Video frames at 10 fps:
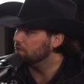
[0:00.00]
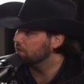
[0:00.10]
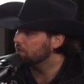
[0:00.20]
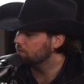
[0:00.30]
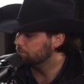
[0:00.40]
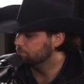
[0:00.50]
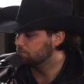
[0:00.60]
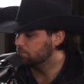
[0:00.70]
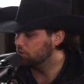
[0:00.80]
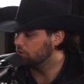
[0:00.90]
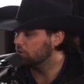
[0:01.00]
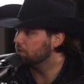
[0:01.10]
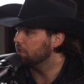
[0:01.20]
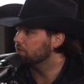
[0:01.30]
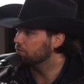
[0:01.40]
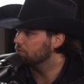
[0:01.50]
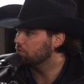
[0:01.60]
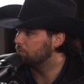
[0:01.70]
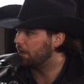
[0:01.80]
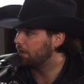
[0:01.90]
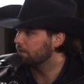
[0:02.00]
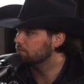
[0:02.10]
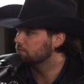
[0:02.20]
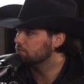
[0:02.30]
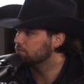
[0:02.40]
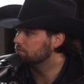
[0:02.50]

in there, you can only enter through the back. Mm-hmm. Yeah.